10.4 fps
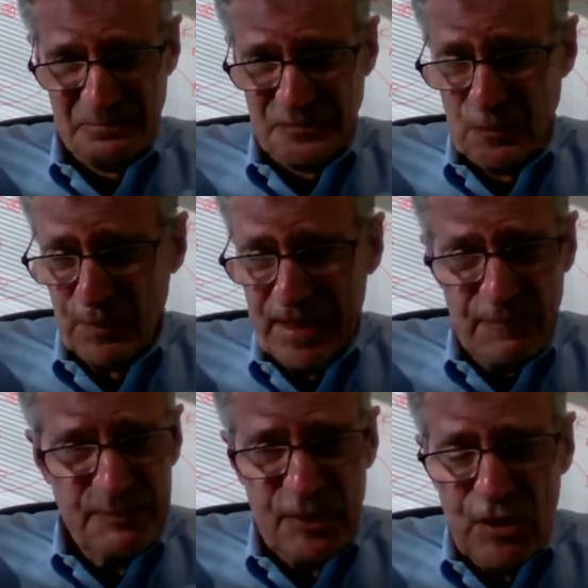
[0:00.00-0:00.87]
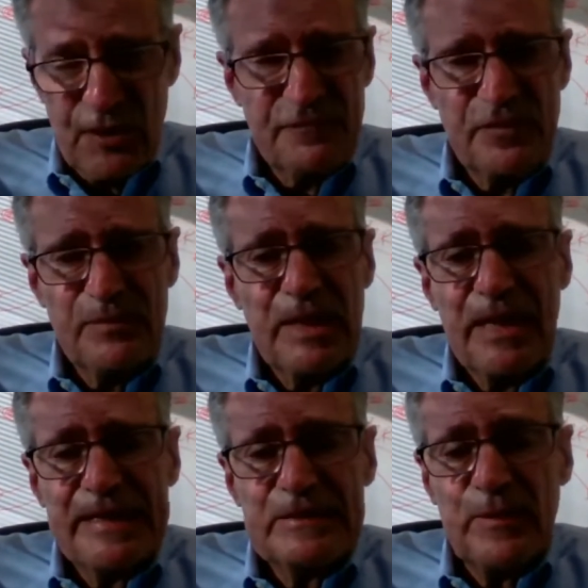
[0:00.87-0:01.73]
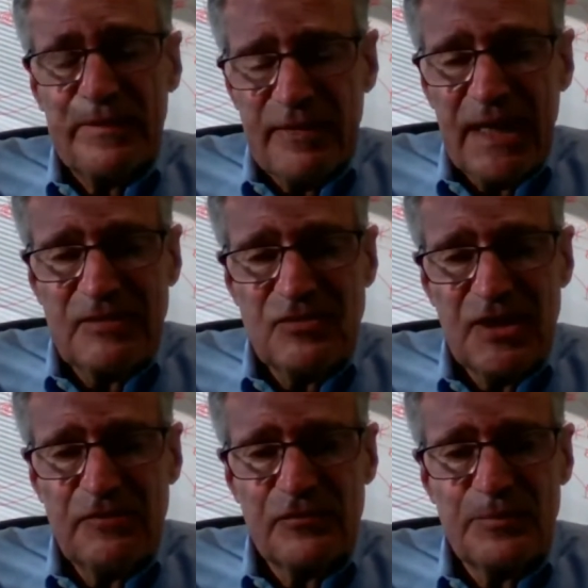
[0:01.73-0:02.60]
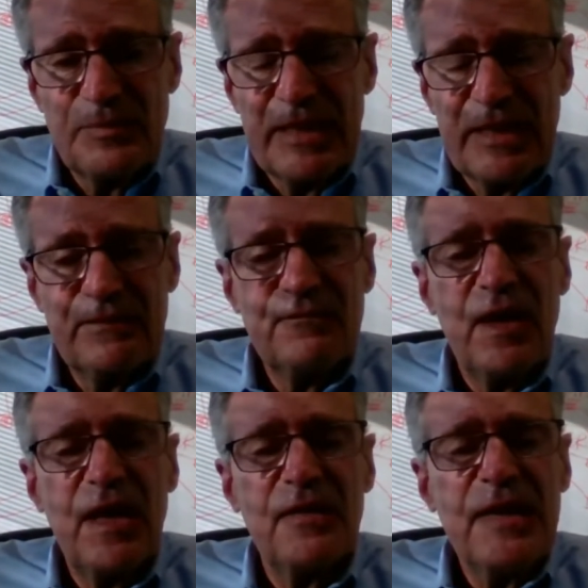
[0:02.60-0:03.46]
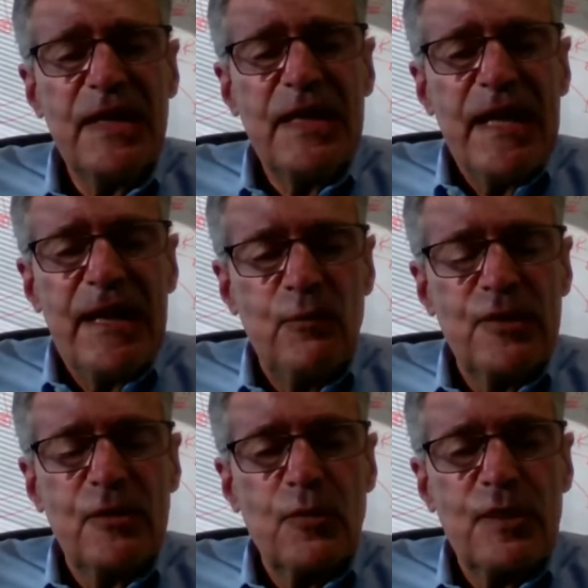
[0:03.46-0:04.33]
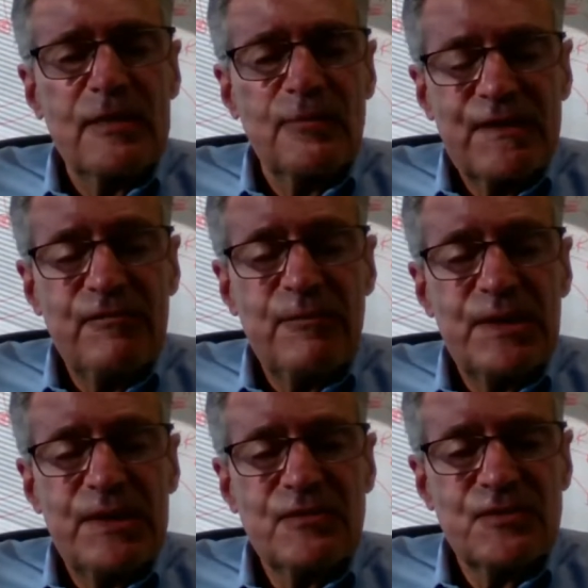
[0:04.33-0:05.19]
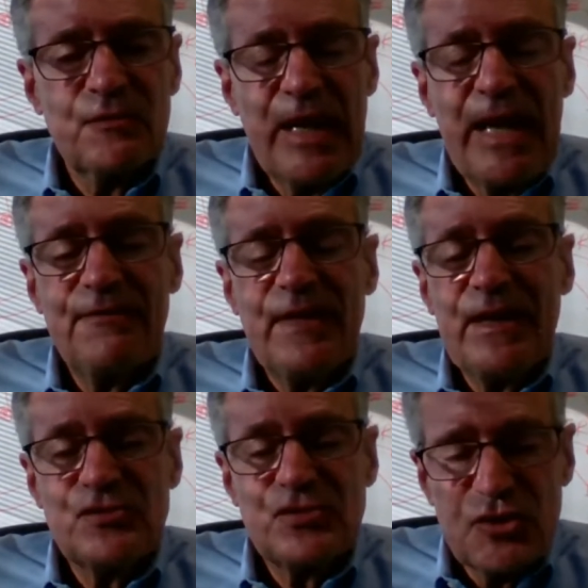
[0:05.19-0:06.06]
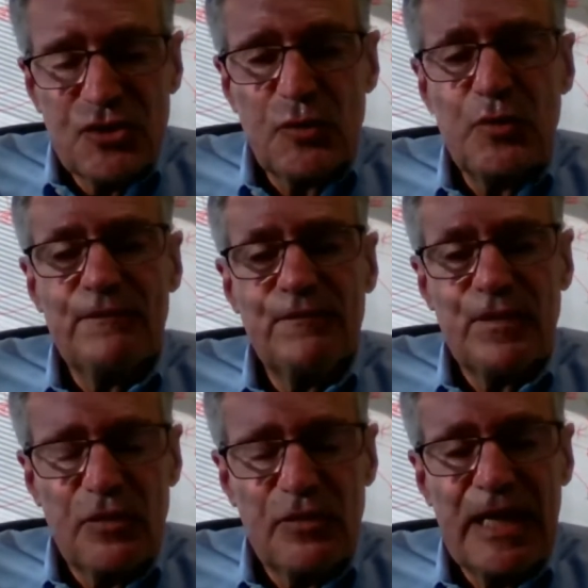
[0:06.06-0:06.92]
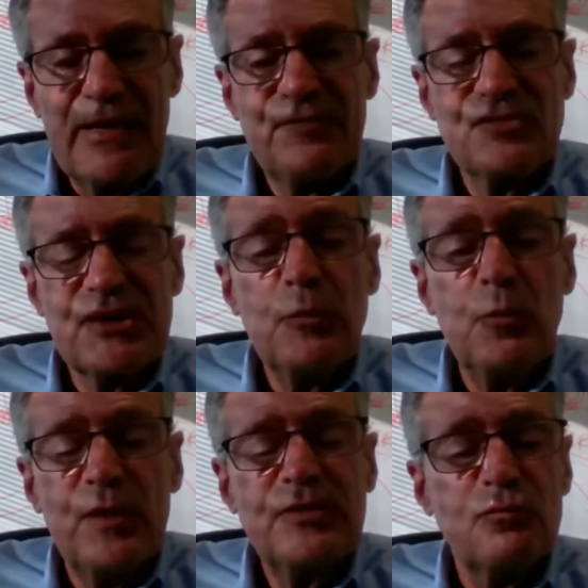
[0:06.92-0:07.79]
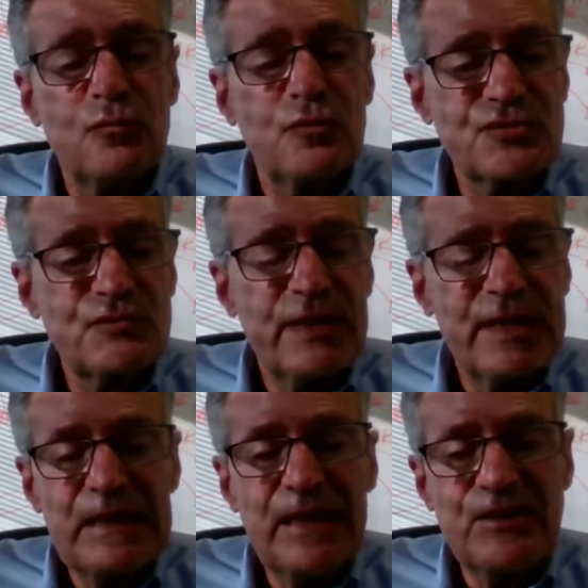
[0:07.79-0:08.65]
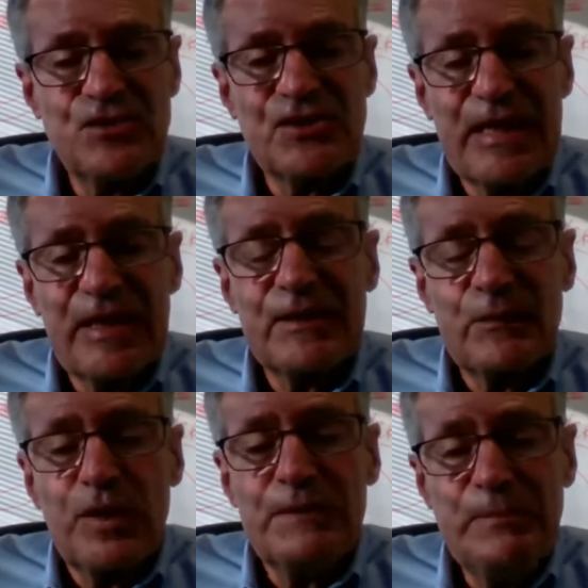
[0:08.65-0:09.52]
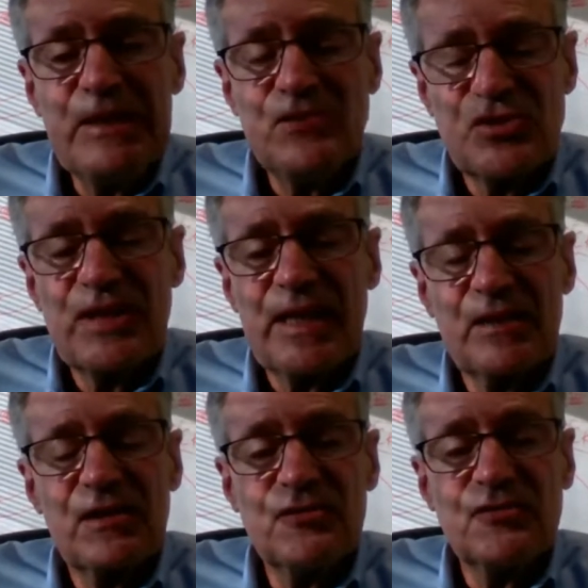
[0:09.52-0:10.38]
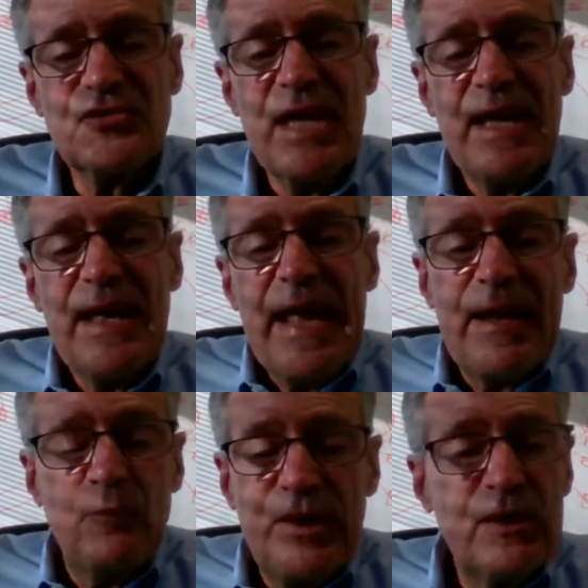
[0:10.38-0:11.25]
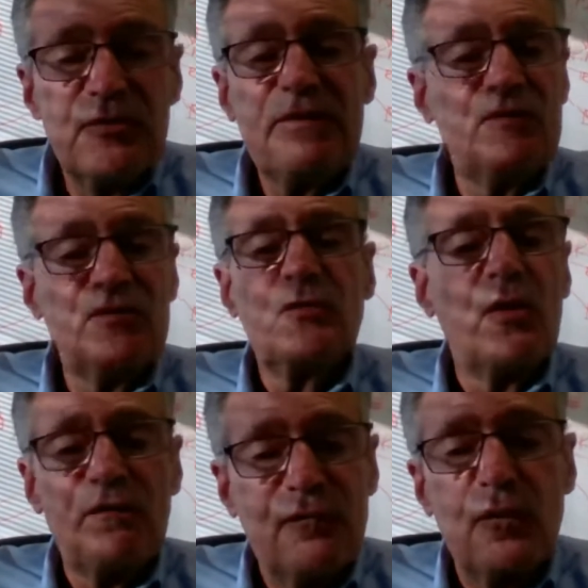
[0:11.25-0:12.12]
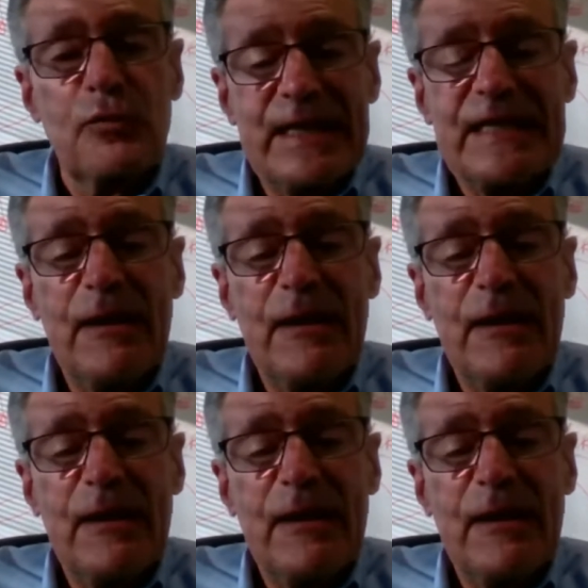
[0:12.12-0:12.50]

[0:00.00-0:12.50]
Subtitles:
We have a PR firm behind it. We have the IT group getting involved, and we are working with everybody to have a secure video conferencing with rules and regulations. That's what it means, that includes. And we don't even do all 4 right now.